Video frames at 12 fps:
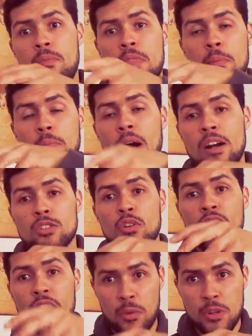the parts of
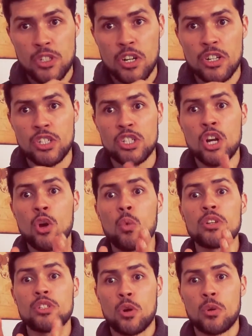their research
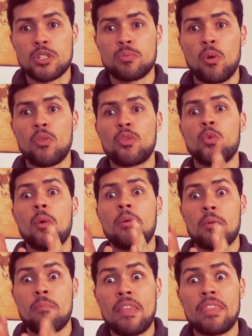which correspond to a
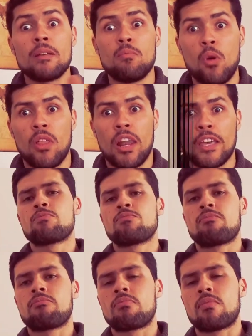mathematical modulation.
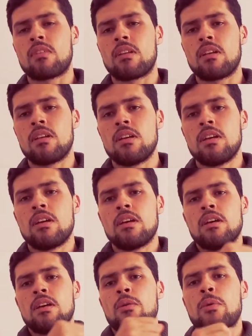
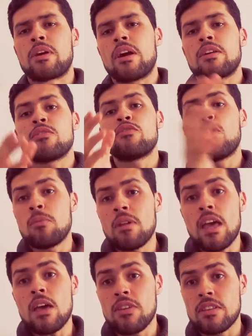Regarding formal
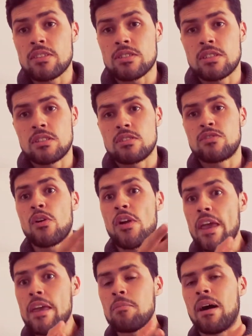evidence for
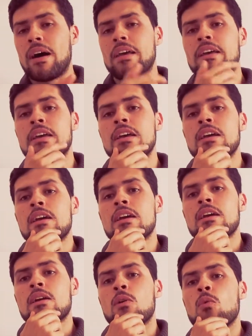AMI,
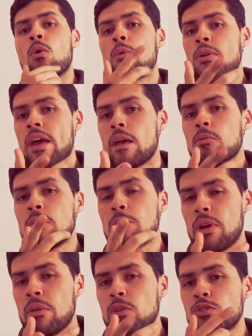we were able in
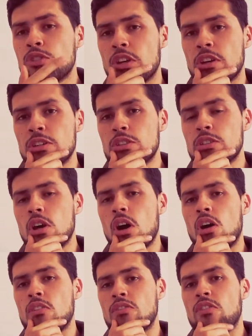previous years
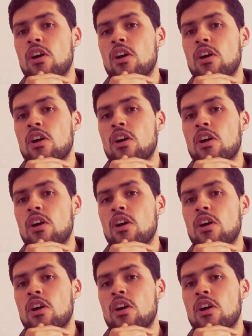of